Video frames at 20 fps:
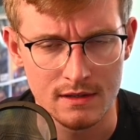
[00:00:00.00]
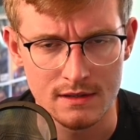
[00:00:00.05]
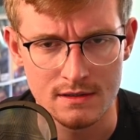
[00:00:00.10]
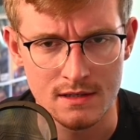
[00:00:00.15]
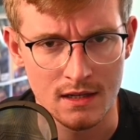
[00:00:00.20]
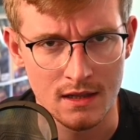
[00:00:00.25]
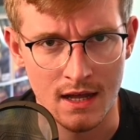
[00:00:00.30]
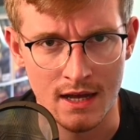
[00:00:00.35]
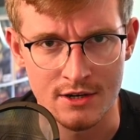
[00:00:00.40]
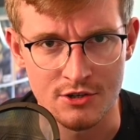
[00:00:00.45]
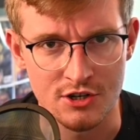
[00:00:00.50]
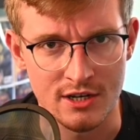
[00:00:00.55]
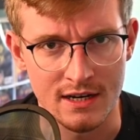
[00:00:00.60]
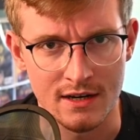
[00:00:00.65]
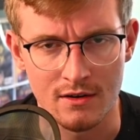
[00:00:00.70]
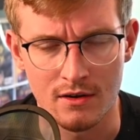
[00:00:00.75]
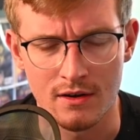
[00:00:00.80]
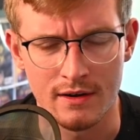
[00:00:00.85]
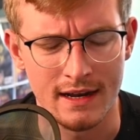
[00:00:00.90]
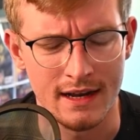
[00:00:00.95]
Talanji
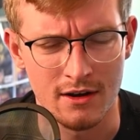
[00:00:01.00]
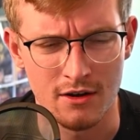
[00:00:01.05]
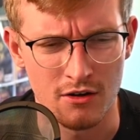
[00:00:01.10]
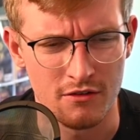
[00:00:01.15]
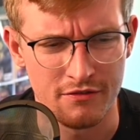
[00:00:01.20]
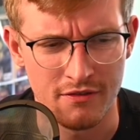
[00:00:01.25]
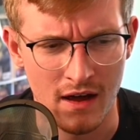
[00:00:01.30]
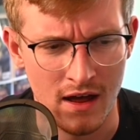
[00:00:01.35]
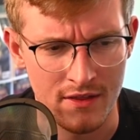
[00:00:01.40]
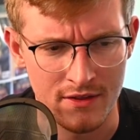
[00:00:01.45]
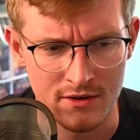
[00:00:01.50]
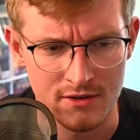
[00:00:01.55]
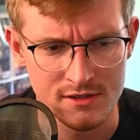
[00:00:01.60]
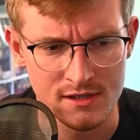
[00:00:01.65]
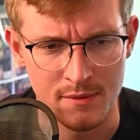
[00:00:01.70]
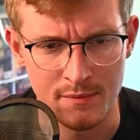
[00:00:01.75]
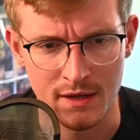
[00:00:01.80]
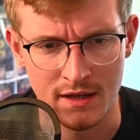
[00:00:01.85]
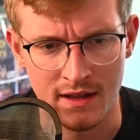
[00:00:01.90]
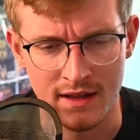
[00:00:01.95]
and her father or
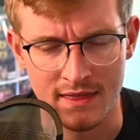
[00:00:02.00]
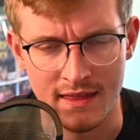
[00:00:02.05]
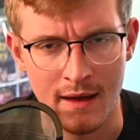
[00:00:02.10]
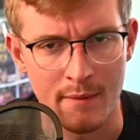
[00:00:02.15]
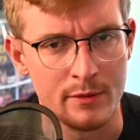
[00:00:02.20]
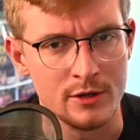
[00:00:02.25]
something like that,